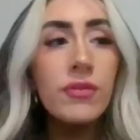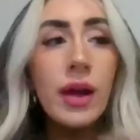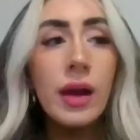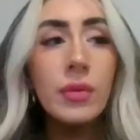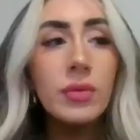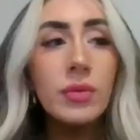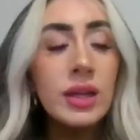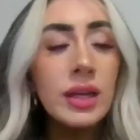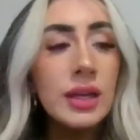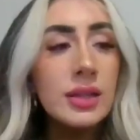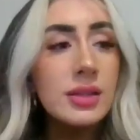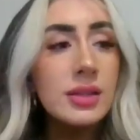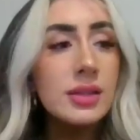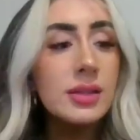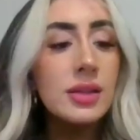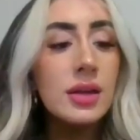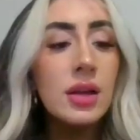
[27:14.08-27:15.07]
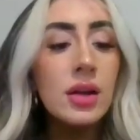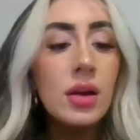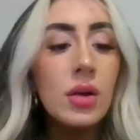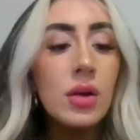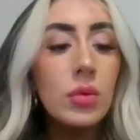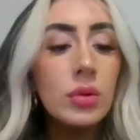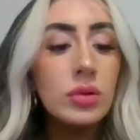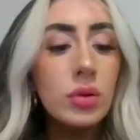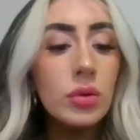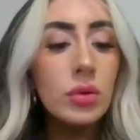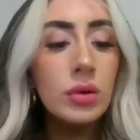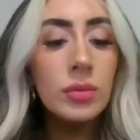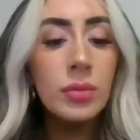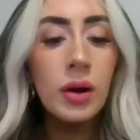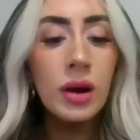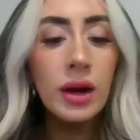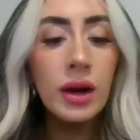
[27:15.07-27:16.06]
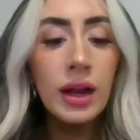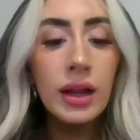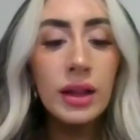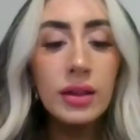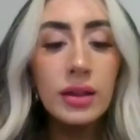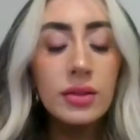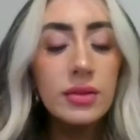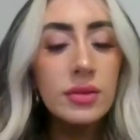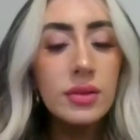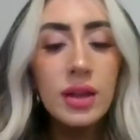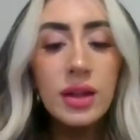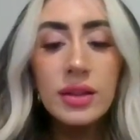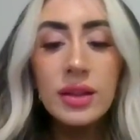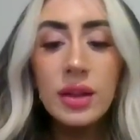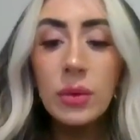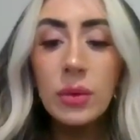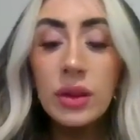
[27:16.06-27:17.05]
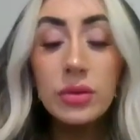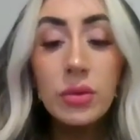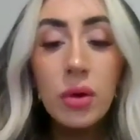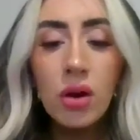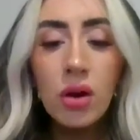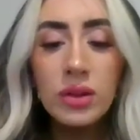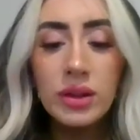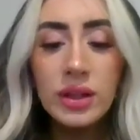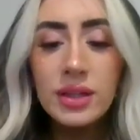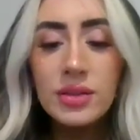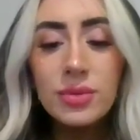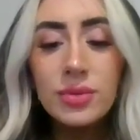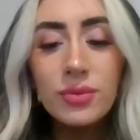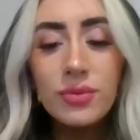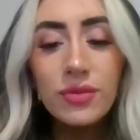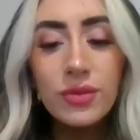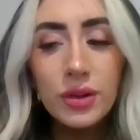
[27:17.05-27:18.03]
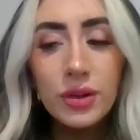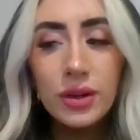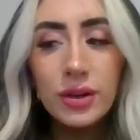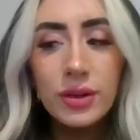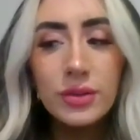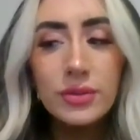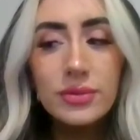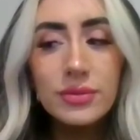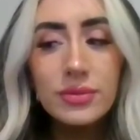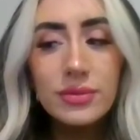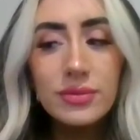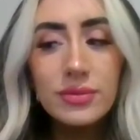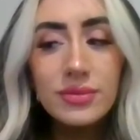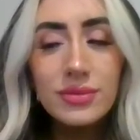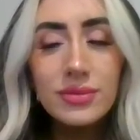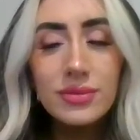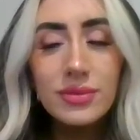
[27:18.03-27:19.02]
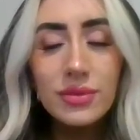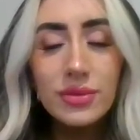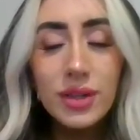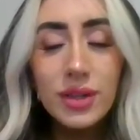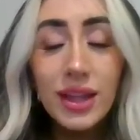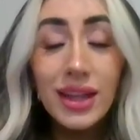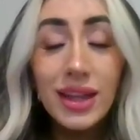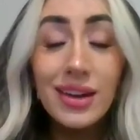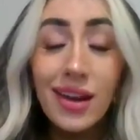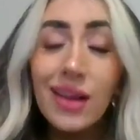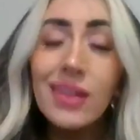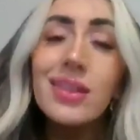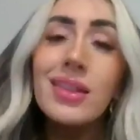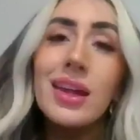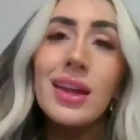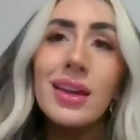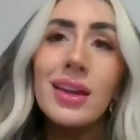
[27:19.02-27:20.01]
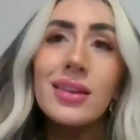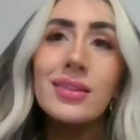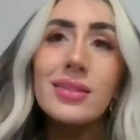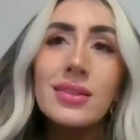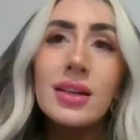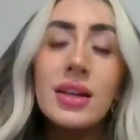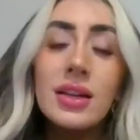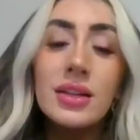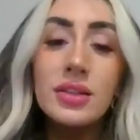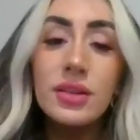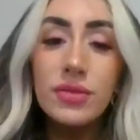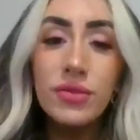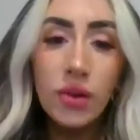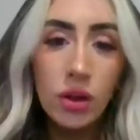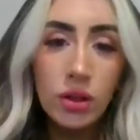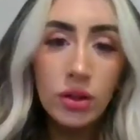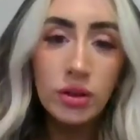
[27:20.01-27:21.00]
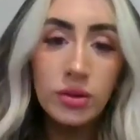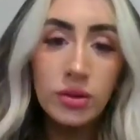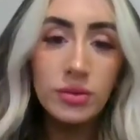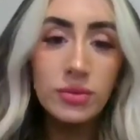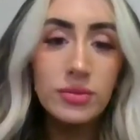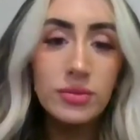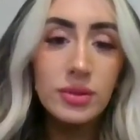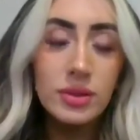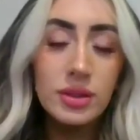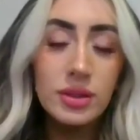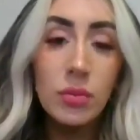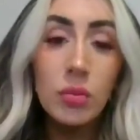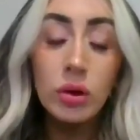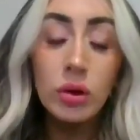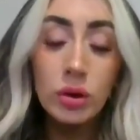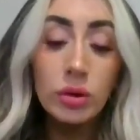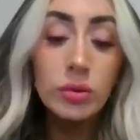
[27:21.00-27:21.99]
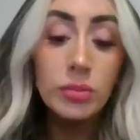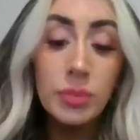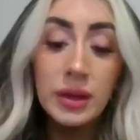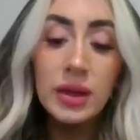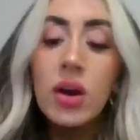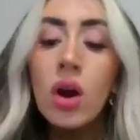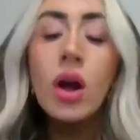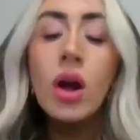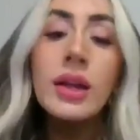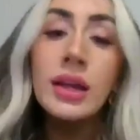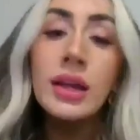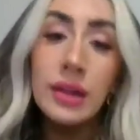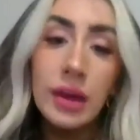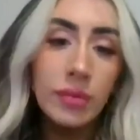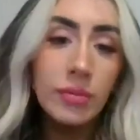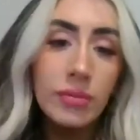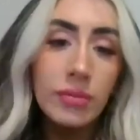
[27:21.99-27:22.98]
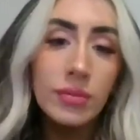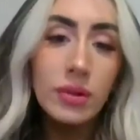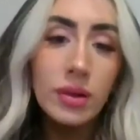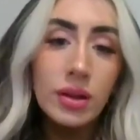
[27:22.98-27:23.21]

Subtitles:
families were torn apart and they went through all this for really nothing to follow someone who'd been conning them.